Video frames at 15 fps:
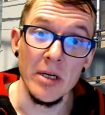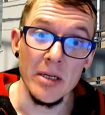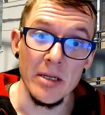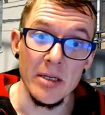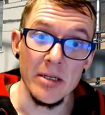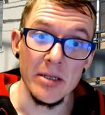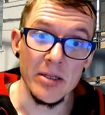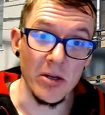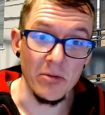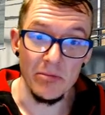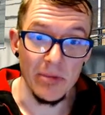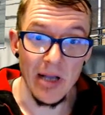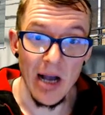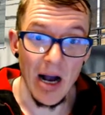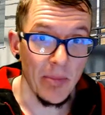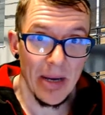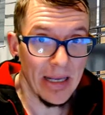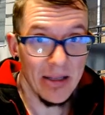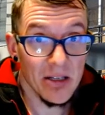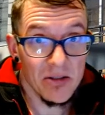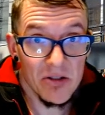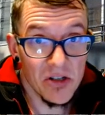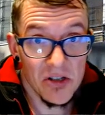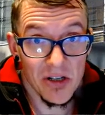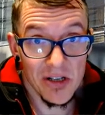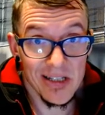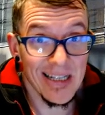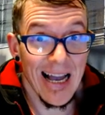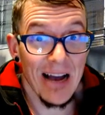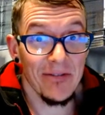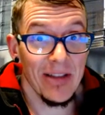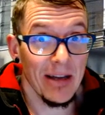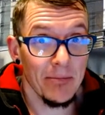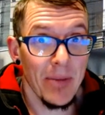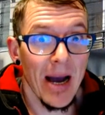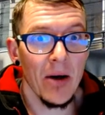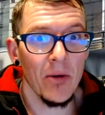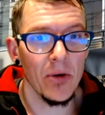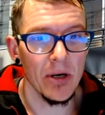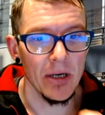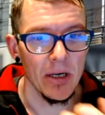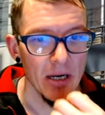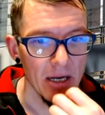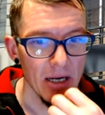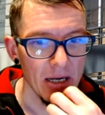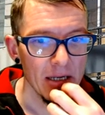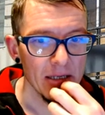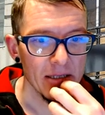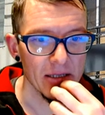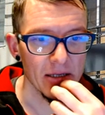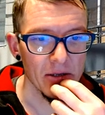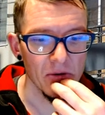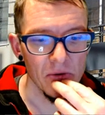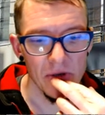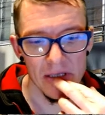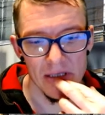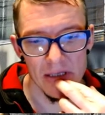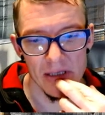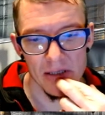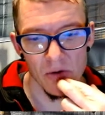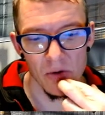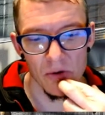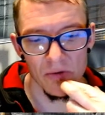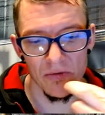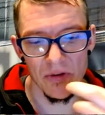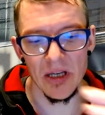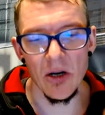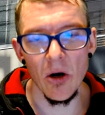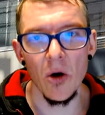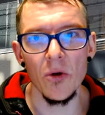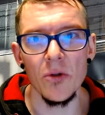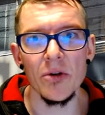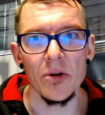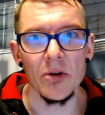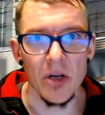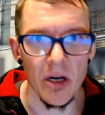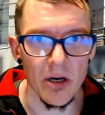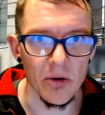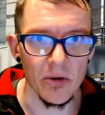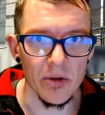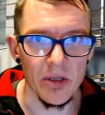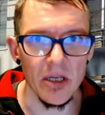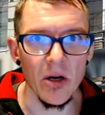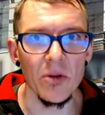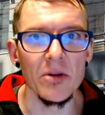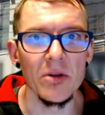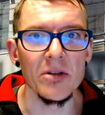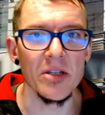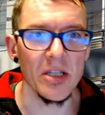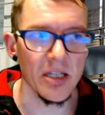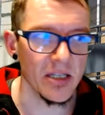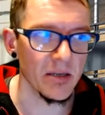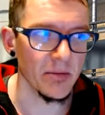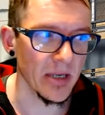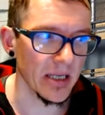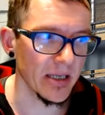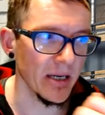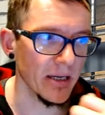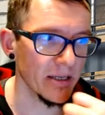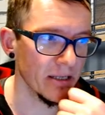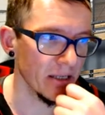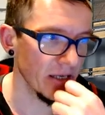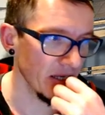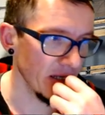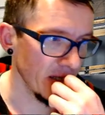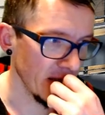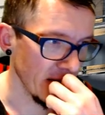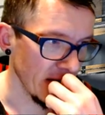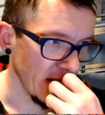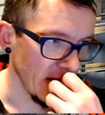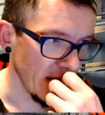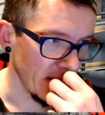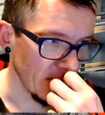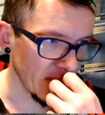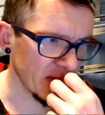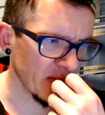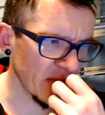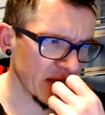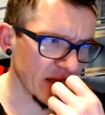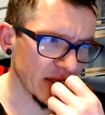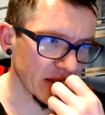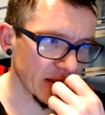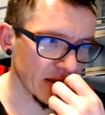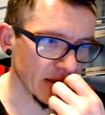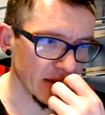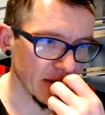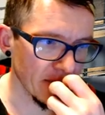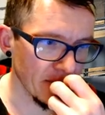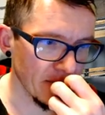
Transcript: So Abe doesn't have that power. So it's sort of the honor code, the honor system that kicks in, which is, I